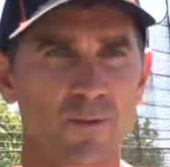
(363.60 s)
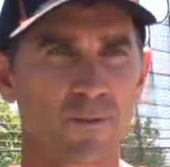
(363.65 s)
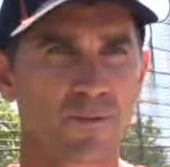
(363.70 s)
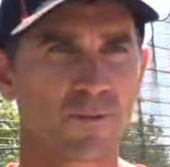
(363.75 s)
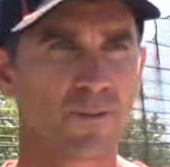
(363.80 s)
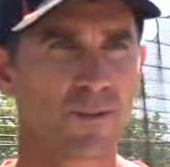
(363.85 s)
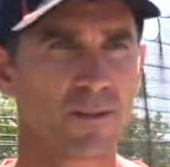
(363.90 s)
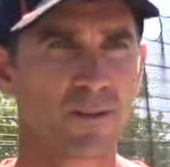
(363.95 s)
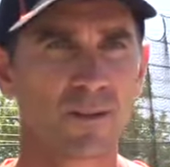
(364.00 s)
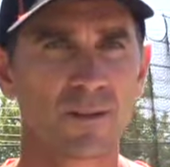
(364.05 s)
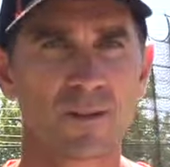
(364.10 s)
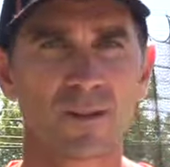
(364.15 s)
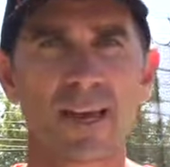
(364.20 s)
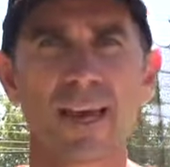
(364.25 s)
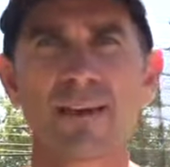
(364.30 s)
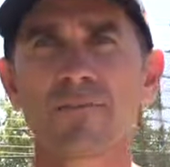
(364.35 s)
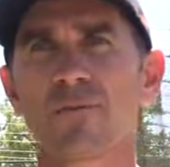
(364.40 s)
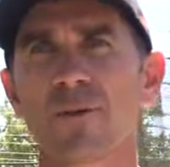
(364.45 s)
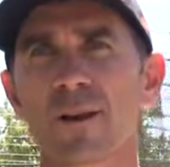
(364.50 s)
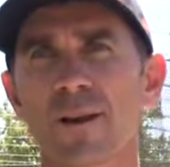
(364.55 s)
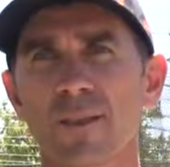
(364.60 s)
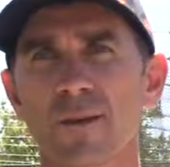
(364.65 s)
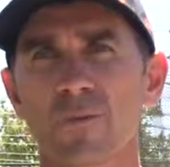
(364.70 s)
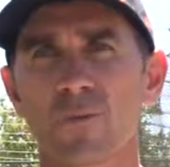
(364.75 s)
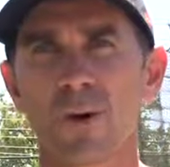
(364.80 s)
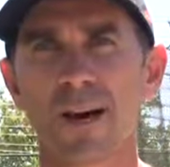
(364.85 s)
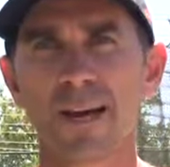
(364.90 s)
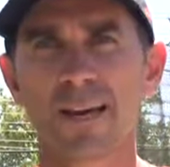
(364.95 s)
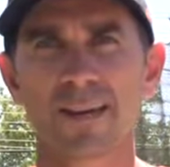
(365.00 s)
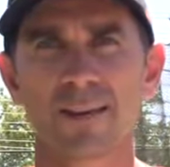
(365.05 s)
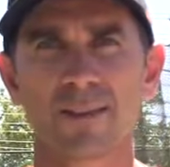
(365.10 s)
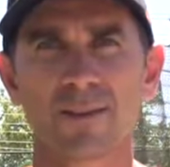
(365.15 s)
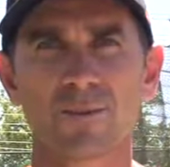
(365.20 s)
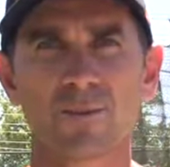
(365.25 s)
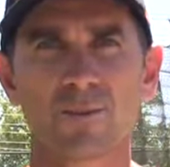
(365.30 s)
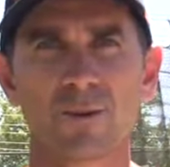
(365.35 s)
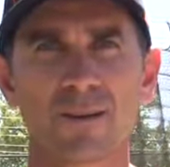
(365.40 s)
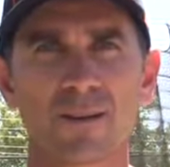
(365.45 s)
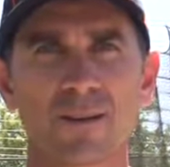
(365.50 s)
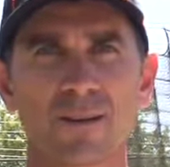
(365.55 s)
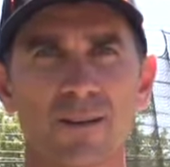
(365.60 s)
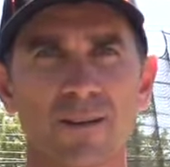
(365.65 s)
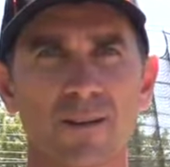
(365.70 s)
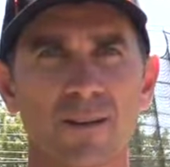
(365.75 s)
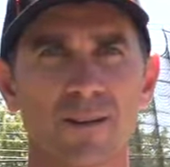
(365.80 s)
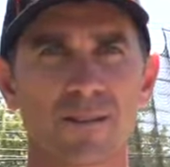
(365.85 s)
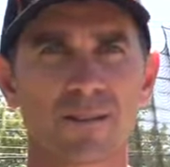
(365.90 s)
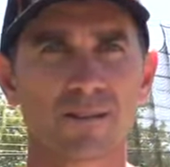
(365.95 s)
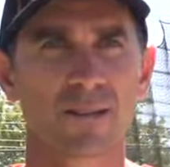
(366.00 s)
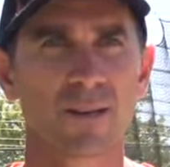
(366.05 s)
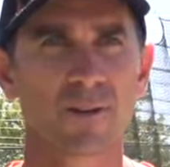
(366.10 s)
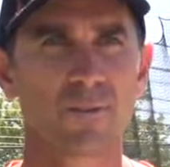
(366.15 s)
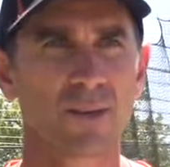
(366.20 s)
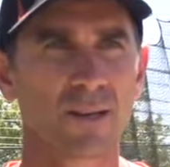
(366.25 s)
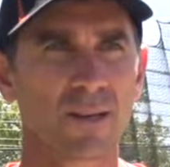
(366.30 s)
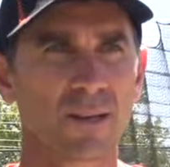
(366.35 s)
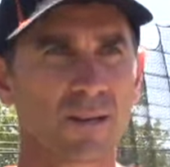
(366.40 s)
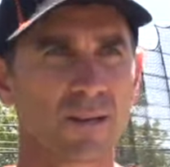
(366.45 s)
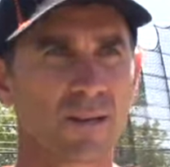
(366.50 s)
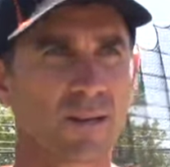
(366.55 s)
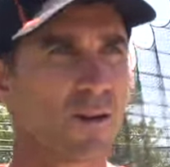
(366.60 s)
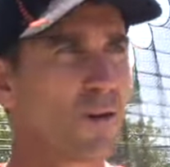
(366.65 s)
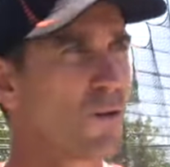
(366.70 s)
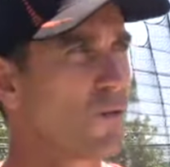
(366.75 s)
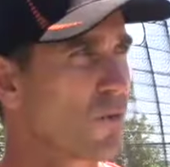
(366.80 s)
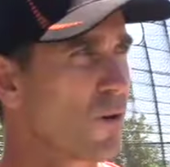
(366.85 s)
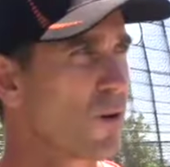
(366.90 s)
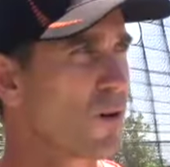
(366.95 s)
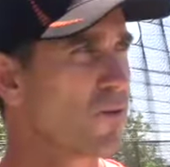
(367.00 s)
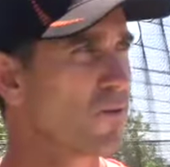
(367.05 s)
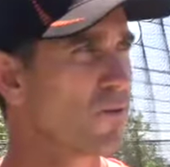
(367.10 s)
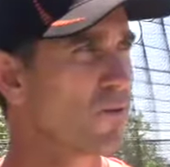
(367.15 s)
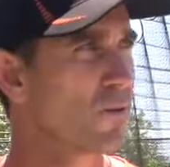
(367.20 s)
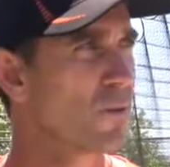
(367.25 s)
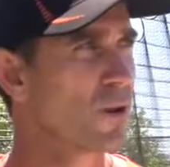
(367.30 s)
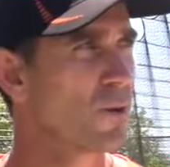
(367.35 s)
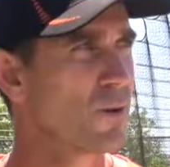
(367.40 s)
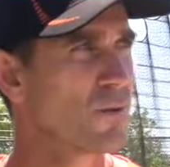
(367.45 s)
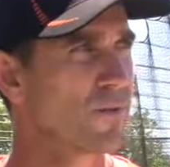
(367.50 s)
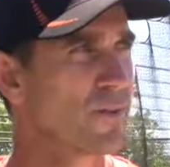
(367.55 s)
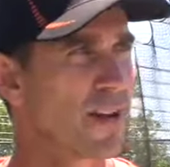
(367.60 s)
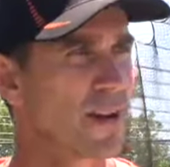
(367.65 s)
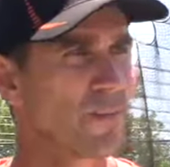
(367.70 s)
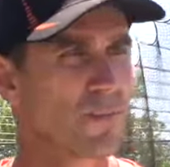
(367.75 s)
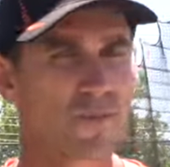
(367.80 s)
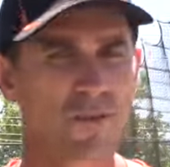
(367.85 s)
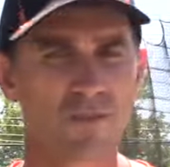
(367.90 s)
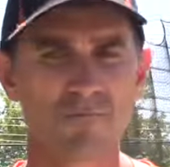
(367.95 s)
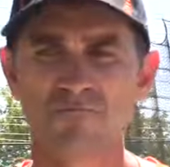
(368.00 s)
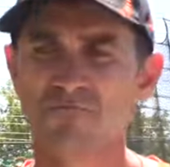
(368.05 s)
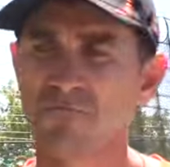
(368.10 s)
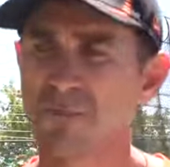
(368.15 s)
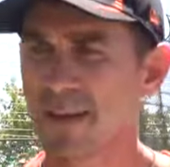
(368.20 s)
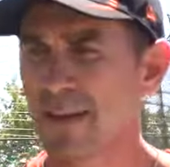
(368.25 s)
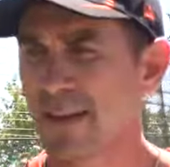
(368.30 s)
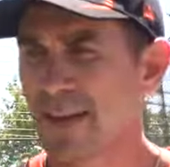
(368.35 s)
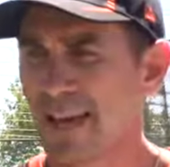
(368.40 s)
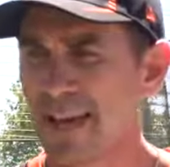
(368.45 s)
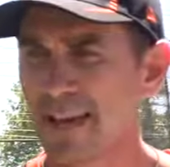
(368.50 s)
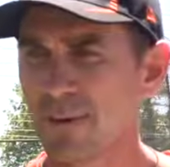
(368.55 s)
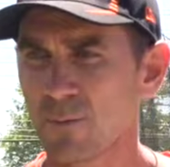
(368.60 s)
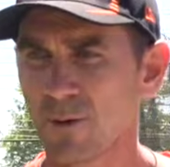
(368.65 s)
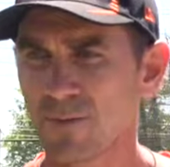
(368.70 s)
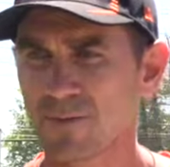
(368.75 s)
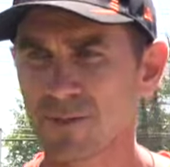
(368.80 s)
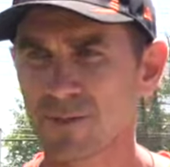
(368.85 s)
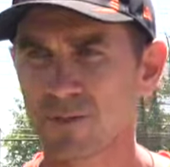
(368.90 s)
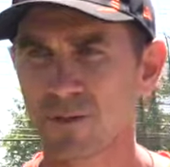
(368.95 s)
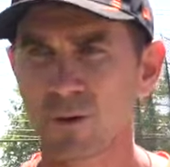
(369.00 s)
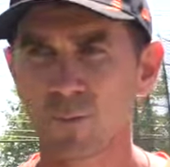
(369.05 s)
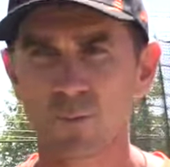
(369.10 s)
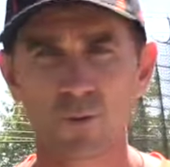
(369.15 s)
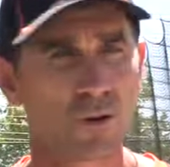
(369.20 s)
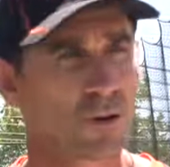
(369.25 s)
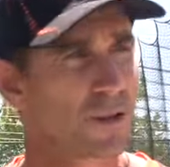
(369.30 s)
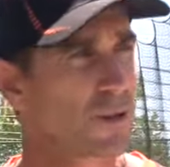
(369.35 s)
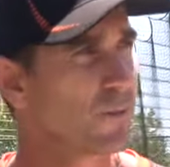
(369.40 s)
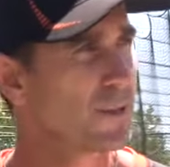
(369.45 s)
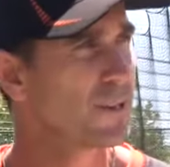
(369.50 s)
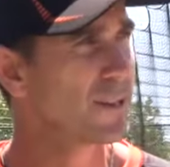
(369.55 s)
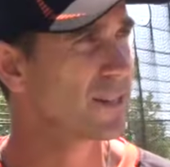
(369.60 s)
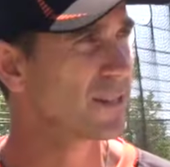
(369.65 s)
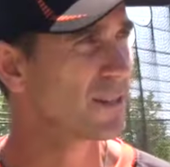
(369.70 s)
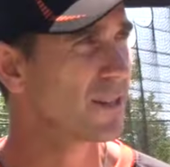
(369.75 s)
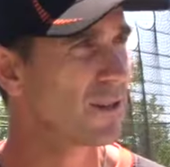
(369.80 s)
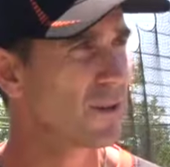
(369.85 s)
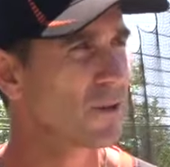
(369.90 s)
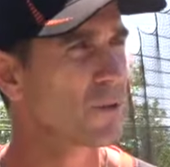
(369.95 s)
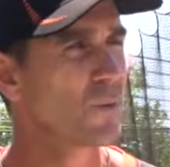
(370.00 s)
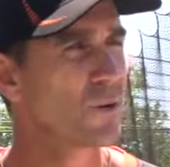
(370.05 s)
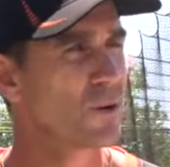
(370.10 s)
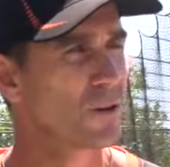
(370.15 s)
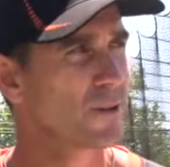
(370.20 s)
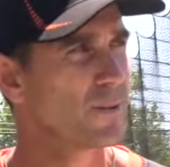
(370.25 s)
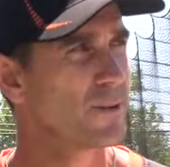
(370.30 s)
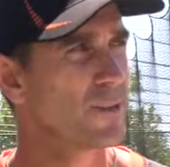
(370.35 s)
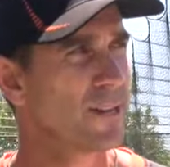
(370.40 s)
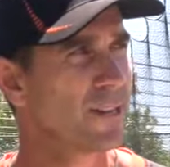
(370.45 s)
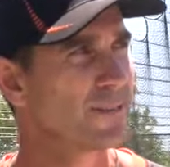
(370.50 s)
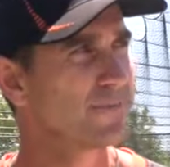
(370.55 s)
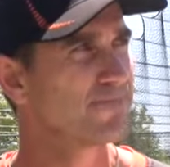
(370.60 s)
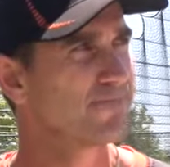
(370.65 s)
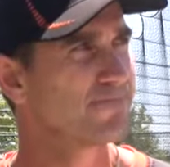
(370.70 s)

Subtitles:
call for everyone at the WACA that it's going to be a long road from where we've come from, and we've still got work to be, there's a lot of work to be done.